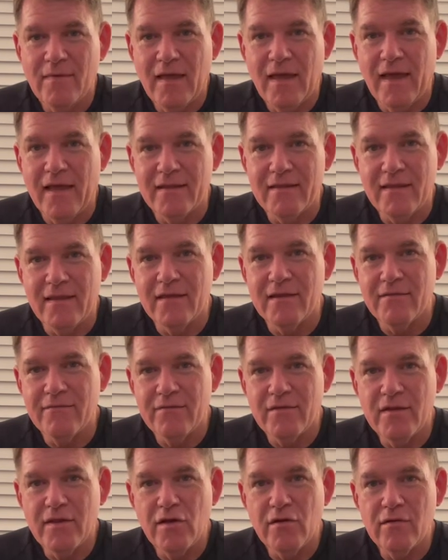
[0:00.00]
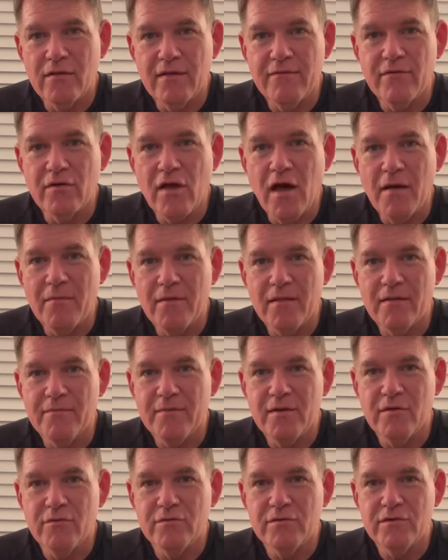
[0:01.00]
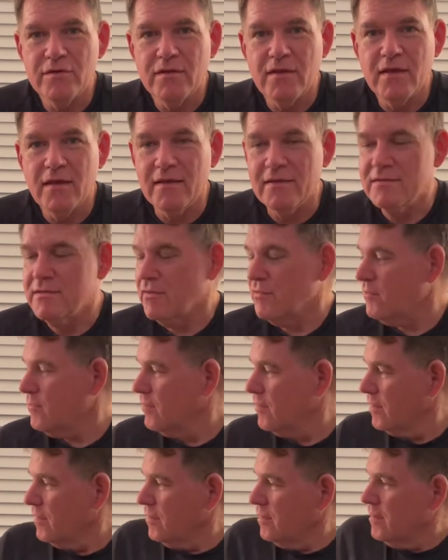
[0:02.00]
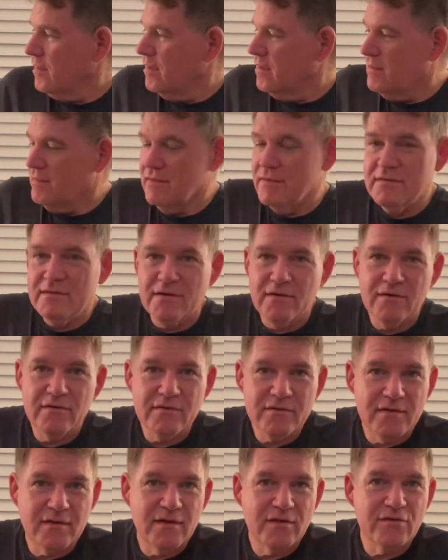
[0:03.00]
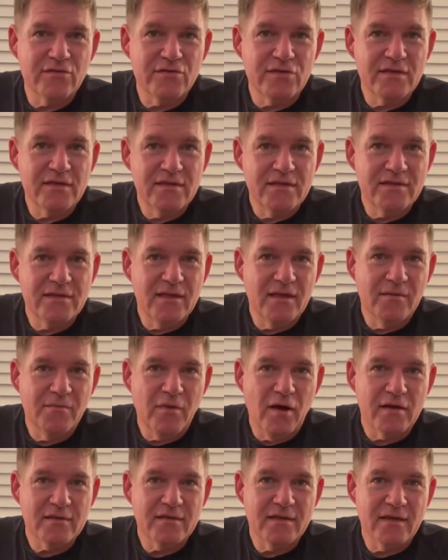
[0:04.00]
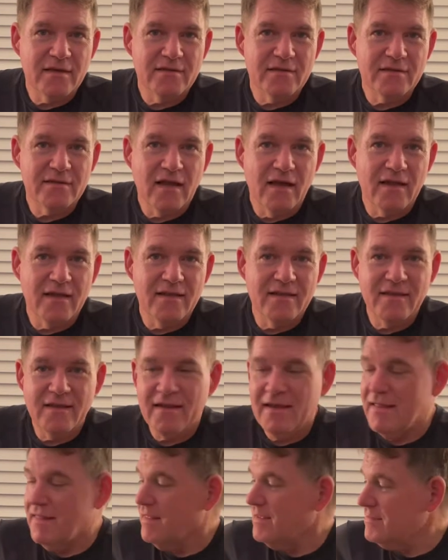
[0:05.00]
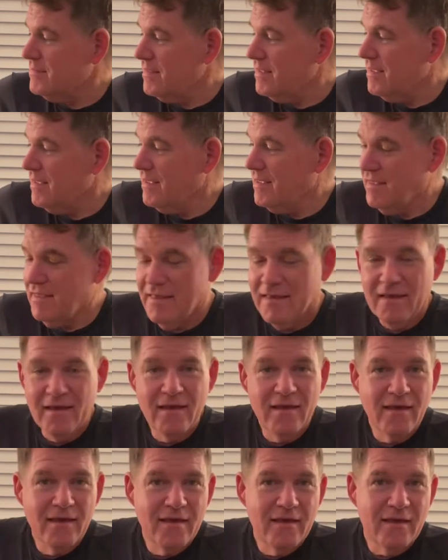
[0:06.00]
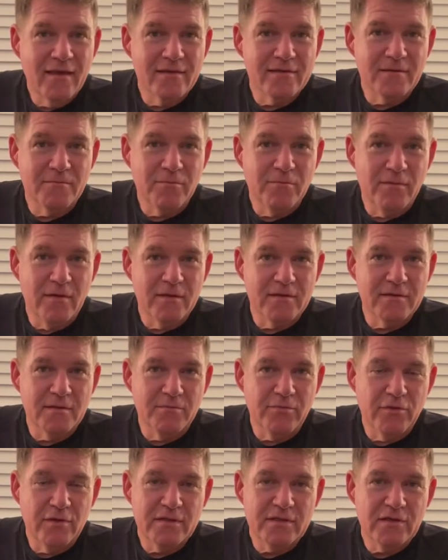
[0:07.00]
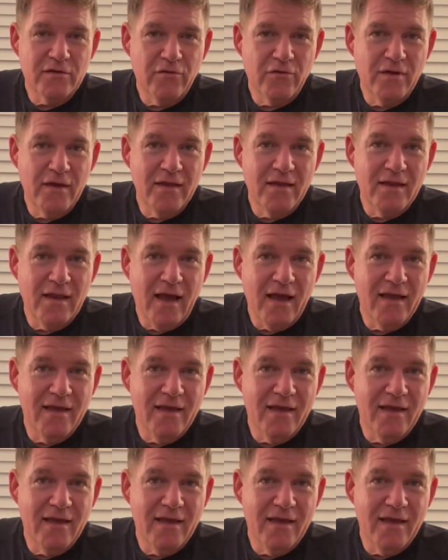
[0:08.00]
At the end of the video, leave a comment. Let me know what you think. So this here is another CGC unboxing I just got in today. This thing, it's a pre-screen